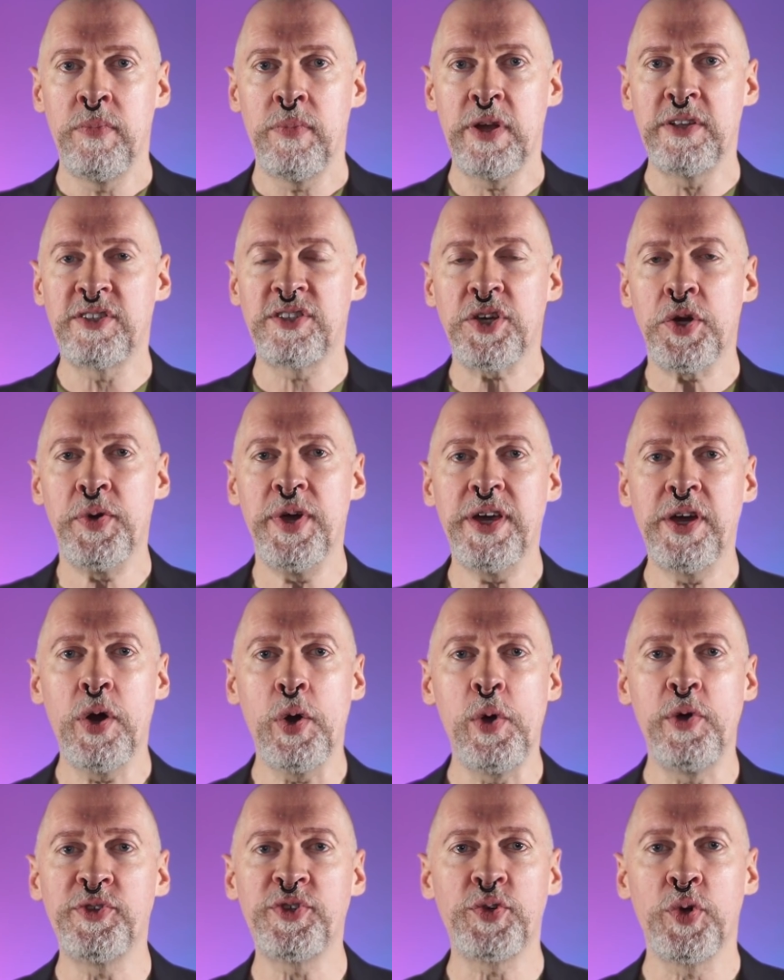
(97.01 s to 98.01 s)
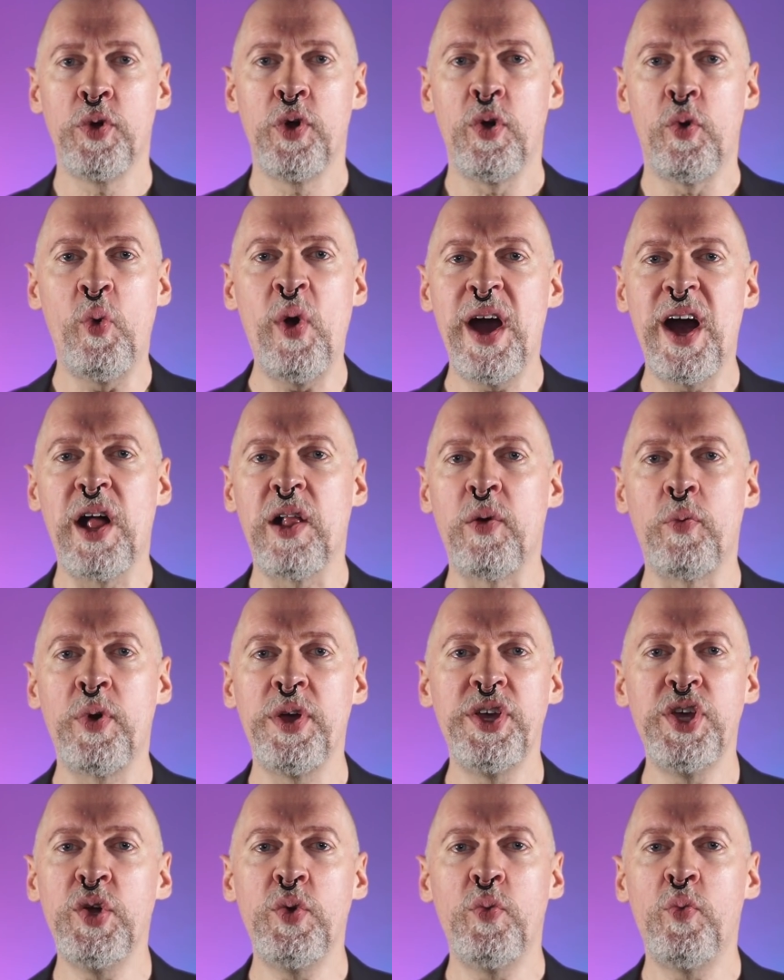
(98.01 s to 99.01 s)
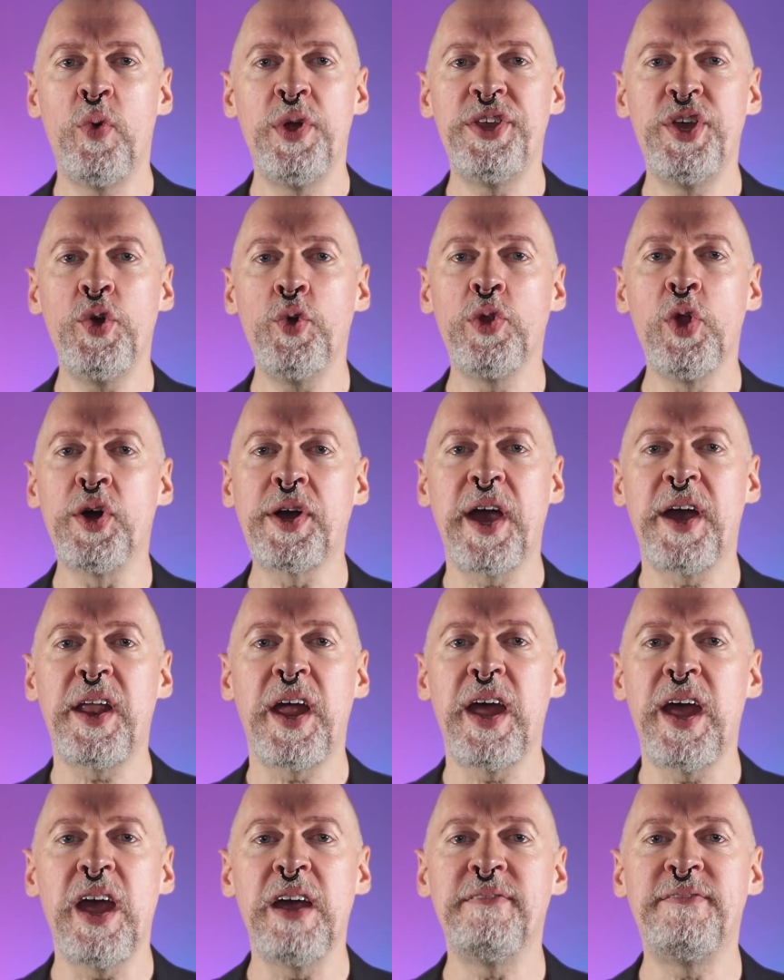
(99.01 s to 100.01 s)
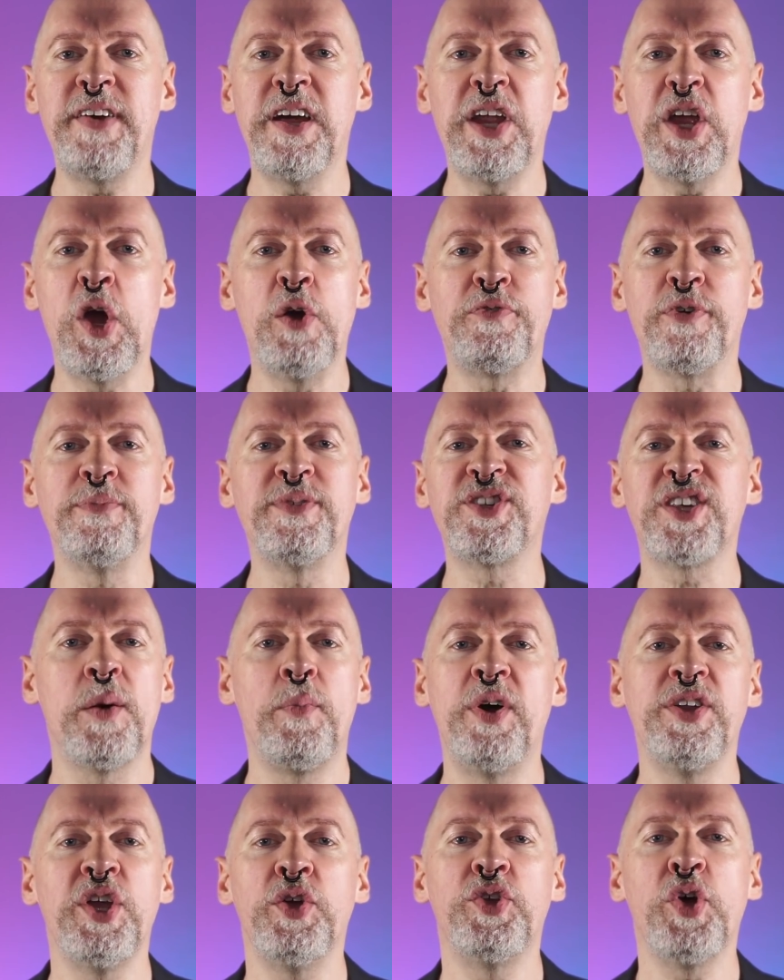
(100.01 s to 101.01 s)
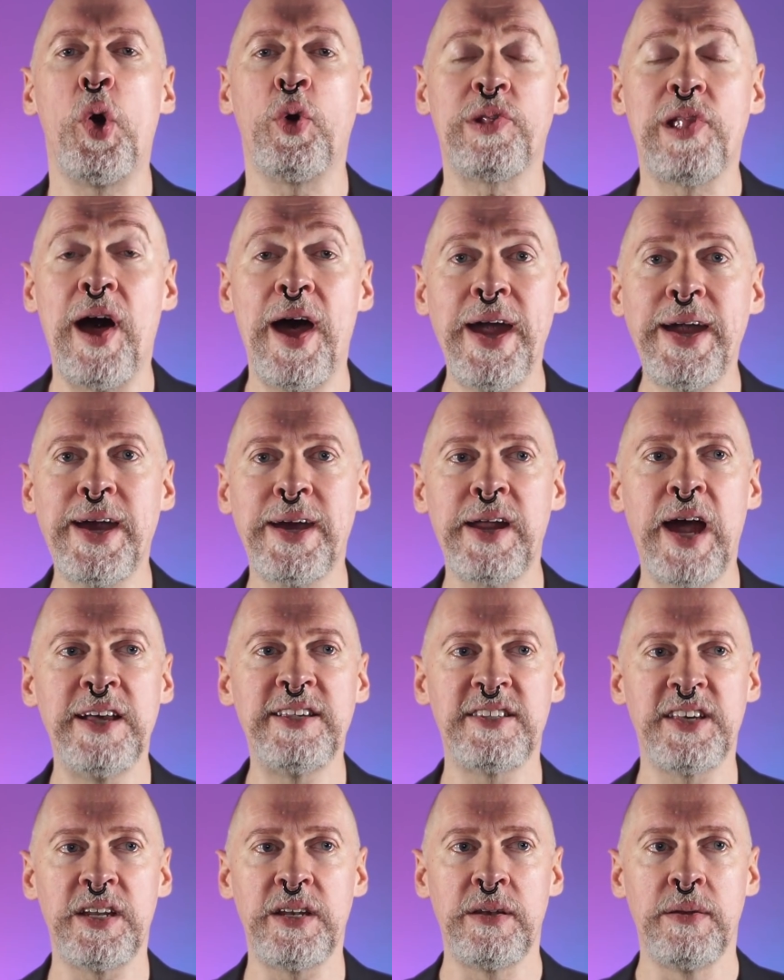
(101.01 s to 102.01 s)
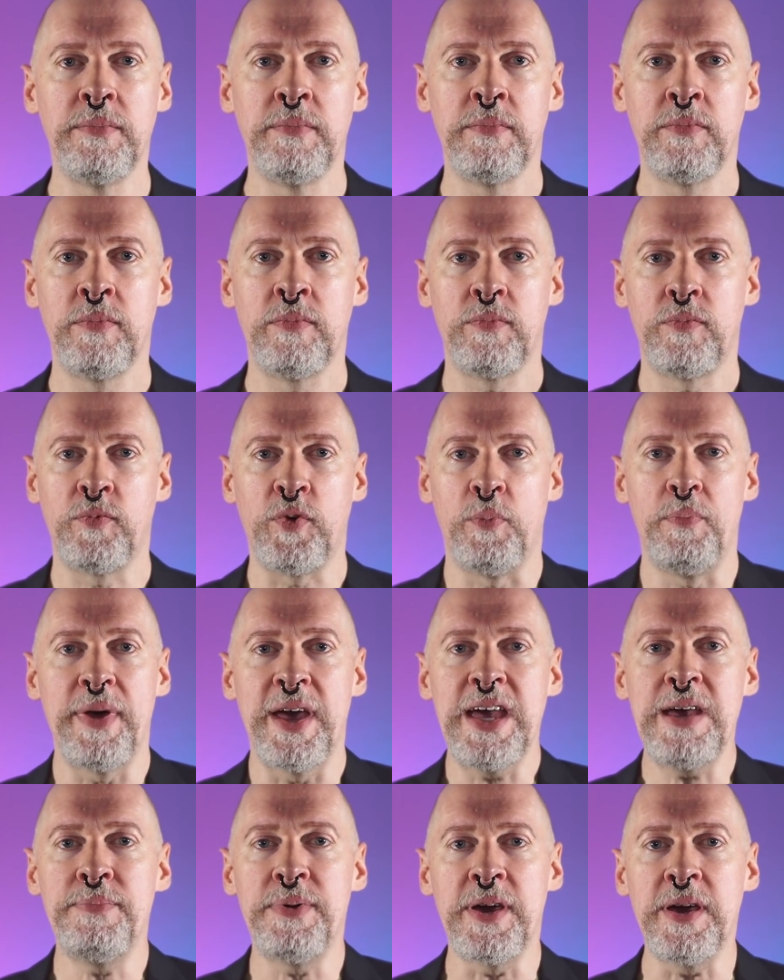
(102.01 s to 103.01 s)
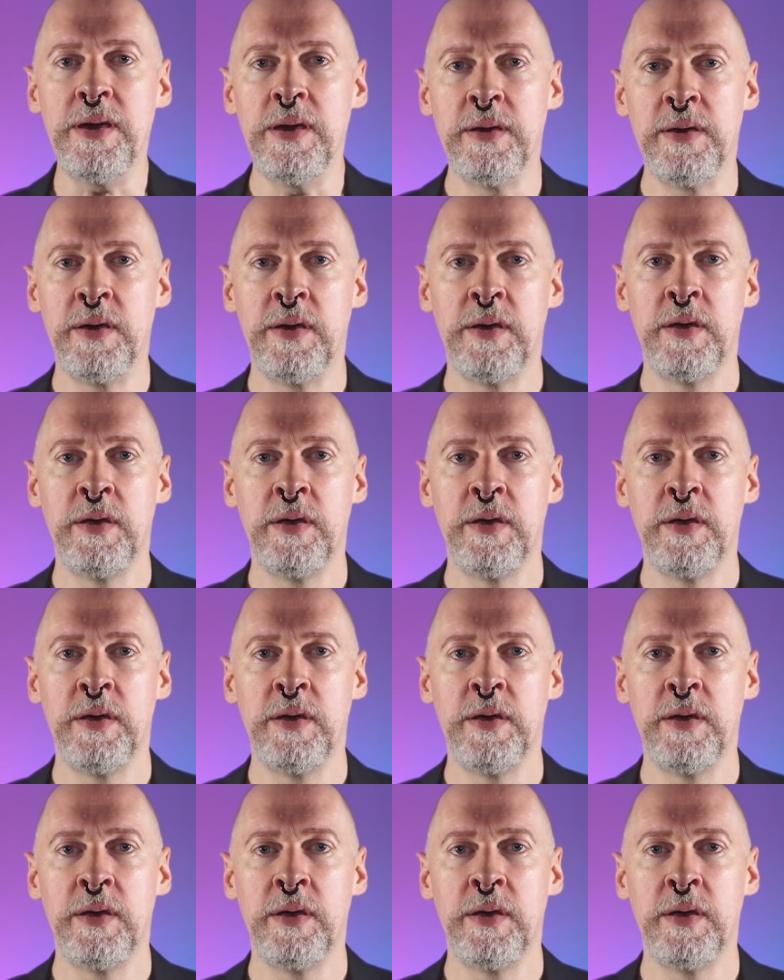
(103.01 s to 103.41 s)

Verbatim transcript: And so he goes, Well, will you, will you look at a, a video from someone you don't like? And I said, Well, maybe.